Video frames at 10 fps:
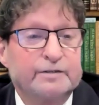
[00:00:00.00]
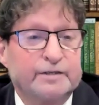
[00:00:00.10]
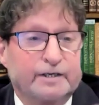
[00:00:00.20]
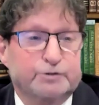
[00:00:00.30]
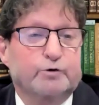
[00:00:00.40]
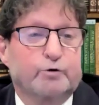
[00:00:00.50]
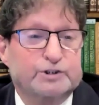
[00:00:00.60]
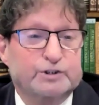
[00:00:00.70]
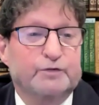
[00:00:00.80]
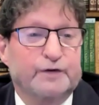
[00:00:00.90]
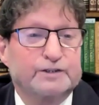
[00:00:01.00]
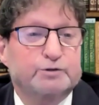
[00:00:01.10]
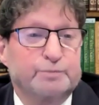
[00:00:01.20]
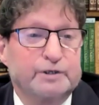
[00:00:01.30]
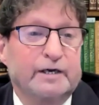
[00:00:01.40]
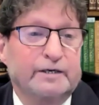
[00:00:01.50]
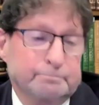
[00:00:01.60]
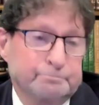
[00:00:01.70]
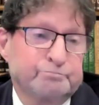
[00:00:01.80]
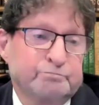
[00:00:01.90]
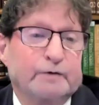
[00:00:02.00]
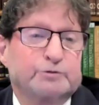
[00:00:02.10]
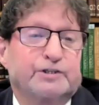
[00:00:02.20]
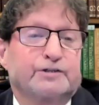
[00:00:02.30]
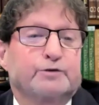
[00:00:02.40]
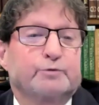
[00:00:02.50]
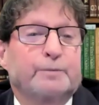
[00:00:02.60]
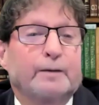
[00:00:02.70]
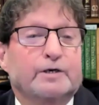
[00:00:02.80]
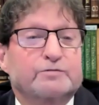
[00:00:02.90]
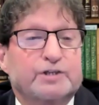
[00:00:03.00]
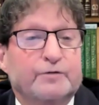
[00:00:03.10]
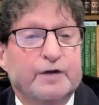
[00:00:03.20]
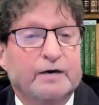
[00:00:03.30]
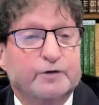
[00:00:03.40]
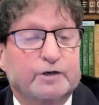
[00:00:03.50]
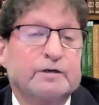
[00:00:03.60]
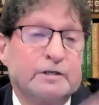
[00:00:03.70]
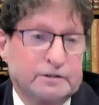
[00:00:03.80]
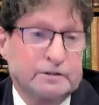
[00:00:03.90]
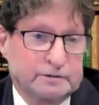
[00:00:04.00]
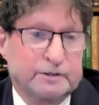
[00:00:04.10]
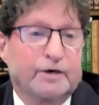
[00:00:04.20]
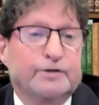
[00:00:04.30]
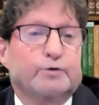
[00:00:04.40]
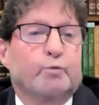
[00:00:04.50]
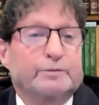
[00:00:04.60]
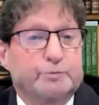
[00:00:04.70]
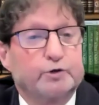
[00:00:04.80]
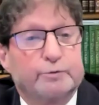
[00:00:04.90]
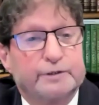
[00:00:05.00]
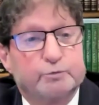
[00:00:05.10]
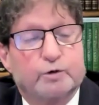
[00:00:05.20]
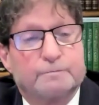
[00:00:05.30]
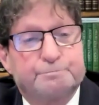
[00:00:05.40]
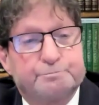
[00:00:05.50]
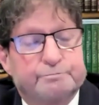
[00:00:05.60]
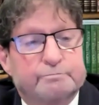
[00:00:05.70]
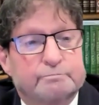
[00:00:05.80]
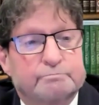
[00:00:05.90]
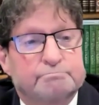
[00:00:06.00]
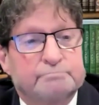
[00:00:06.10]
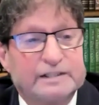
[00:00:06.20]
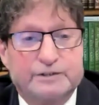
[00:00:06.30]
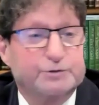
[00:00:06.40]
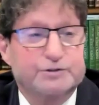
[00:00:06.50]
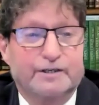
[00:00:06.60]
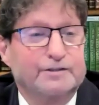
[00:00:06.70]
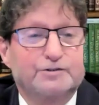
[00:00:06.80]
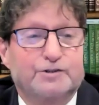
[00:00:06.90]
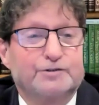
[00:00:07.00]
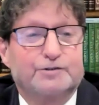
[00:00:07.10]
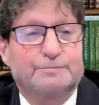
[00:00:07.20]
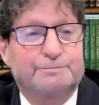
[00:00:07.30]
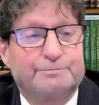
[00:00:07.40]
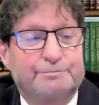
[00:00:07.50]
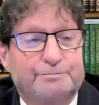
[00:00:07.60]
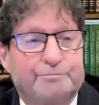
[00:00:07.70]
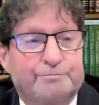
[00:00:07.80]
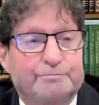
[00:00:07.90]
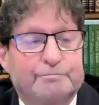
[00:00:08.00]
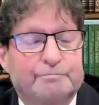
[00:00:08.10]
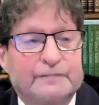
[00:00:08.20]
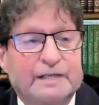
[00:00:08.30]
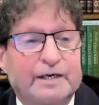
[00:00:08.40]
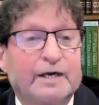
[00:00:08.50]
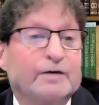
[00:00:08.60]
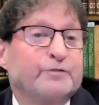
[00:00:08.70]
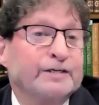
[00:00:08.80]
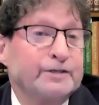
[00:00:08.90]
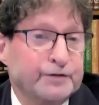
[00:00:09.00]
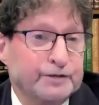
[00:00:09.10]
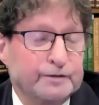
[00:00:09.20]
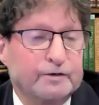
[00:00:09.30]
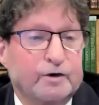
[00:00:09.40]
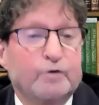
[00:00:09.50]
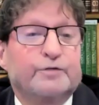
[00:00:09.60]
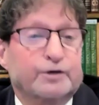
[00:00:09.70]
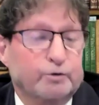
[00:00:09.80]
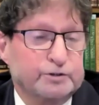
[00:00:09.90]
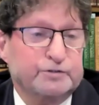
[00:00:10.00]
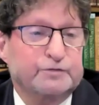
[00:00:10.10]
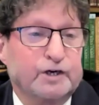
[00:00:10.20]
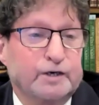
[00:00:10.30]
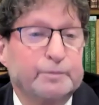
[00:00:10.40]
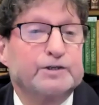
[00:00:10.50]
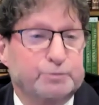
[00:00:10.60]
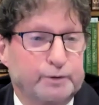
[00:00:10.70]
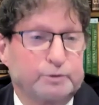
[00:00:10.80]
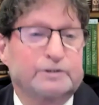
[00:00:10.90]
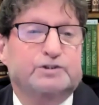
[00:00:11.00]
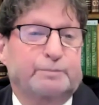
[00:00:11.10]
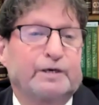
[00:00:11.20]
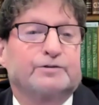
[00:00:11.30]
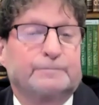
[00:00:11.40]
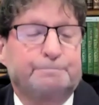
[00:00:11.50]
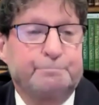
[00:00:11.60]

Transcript: Natural course of events would be like, that was the end of the Republic of South Africa under white minority rule. Israel's not going to change. If anything, over the course of time, Israel will expand.